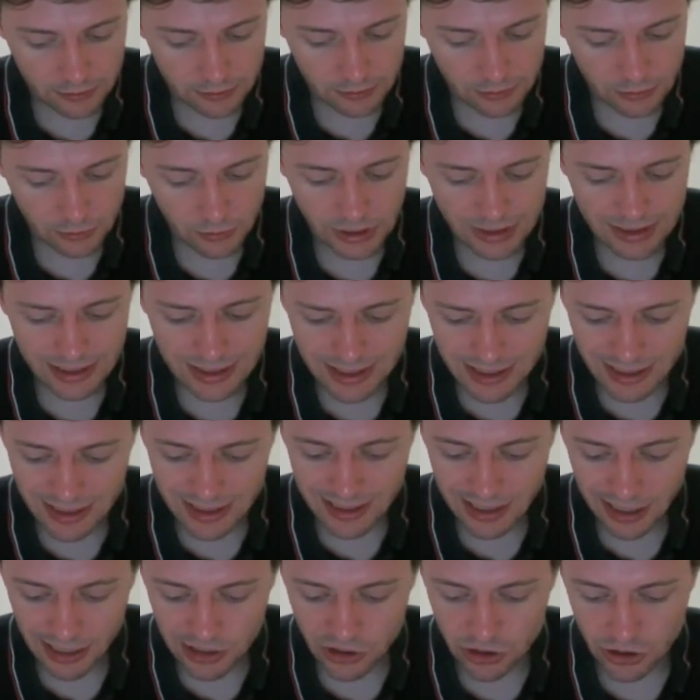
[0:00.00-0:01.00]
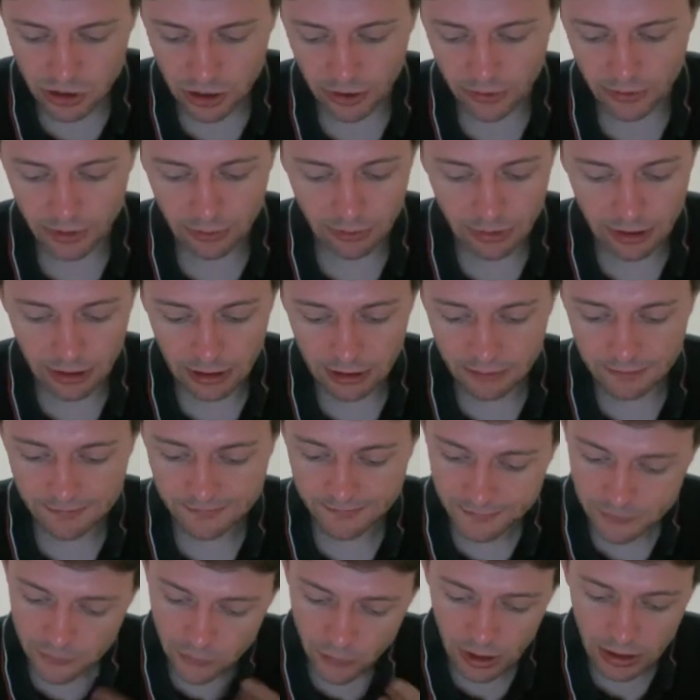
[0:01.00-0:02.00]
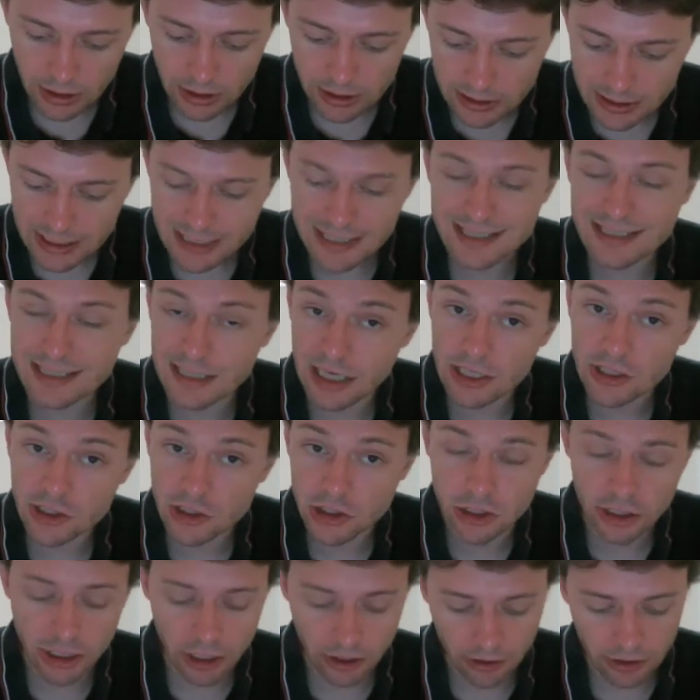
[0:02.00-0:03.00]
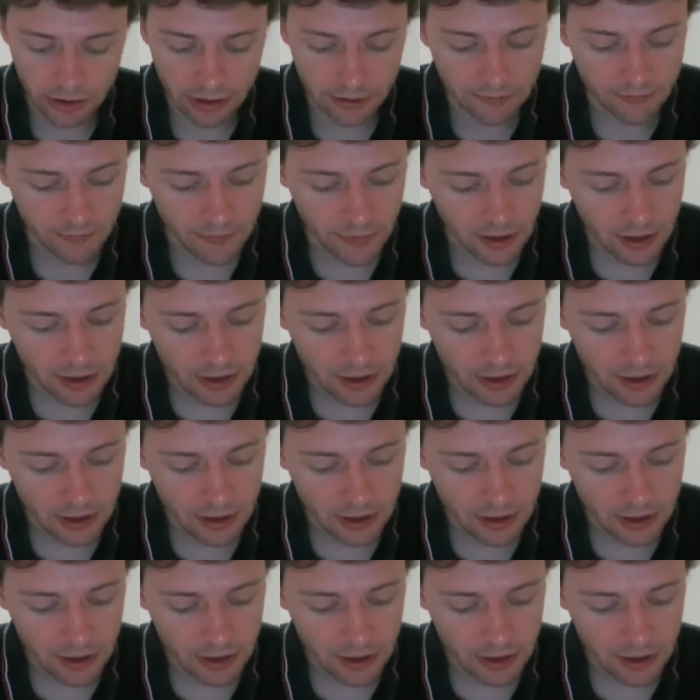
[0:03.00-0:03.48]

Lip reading: What does stationery mean? Well, stationery